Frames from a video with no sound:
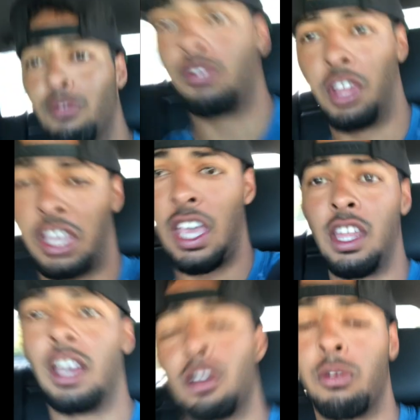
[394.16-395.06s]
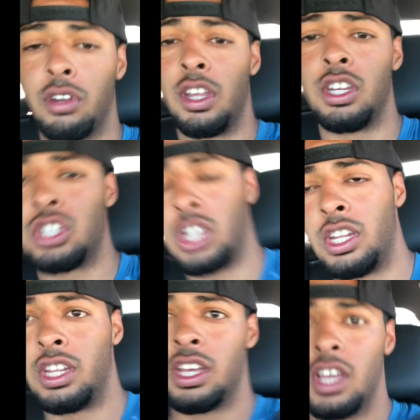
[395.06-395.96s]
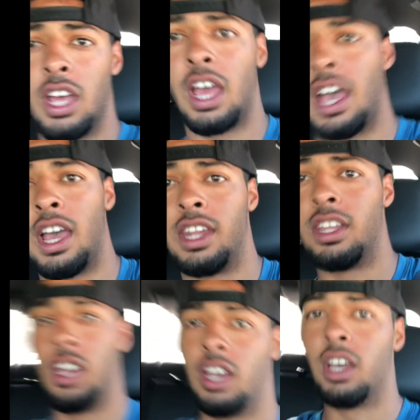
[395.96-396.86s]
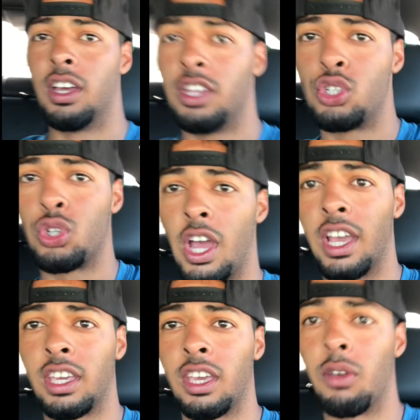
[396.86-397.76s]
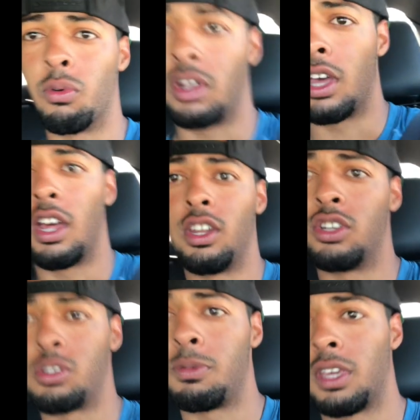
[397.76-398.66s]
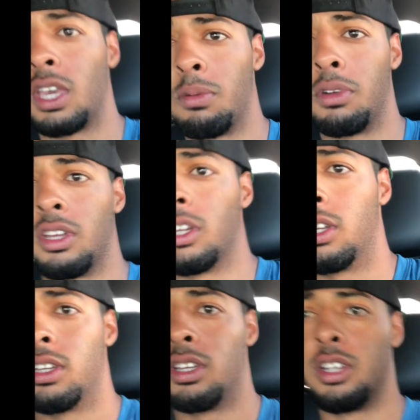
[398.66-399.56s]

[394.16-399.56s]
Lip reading: for like hand-eye coordination and tracking and whatnot, and just being able to